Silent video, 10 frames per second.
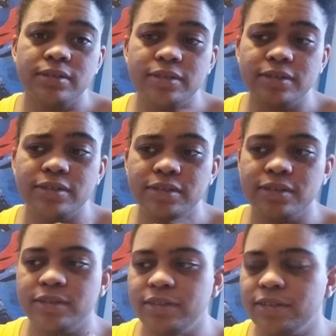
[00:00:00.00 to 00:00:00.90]
Little
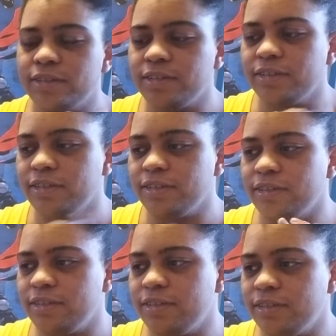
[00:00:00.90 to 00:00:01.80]
Bow Wow when he was
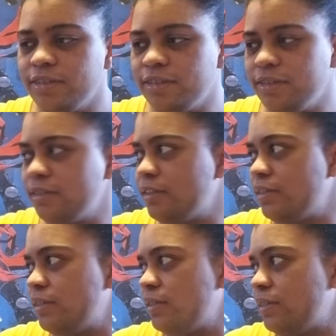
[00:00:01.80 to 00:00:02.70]
like 10 years old. I
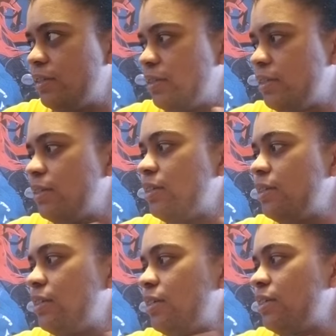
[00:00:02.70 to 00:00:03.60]
mean, this one right here
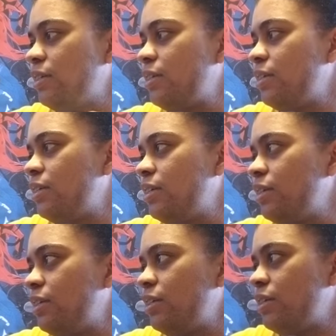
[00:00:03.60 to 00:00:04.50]
was Lil Wayne when he was
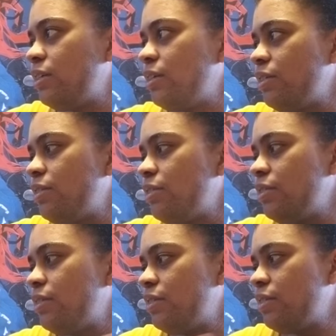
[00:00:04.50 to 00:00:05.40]
like 10 years old,
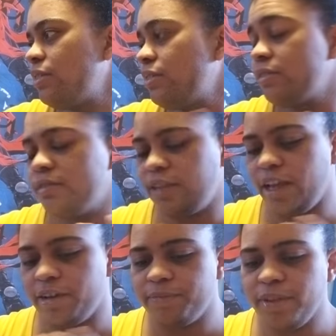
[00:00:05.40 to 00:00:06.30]
though.
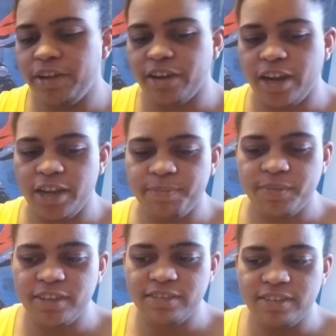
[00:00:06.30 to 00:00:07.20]
Damn. Alright,
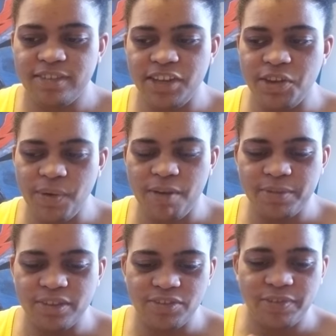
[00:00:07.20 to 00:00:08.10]
let's continue on
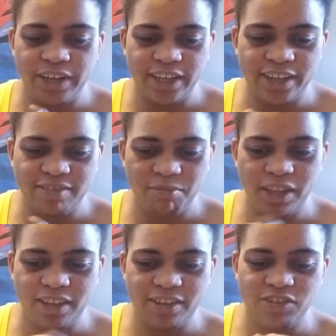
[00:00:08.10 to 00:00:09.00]
with this reading because I'm
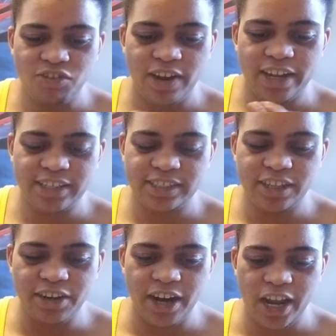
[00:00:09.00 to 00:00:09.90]
getting distracted.
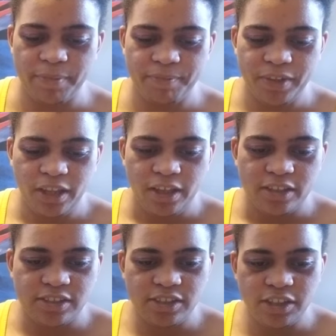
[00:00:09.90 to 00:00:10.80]
Alright.
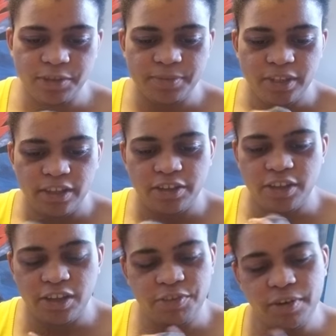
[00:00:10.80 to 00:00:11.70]
So,
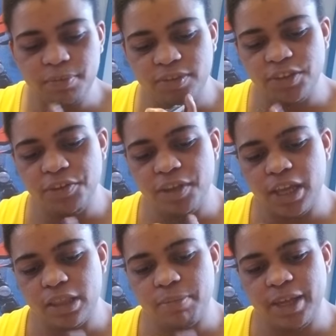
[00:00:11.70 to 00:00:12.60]
group 2, you
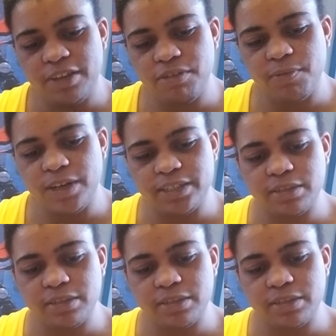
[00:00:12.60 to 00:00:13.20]
got the Page of Wands.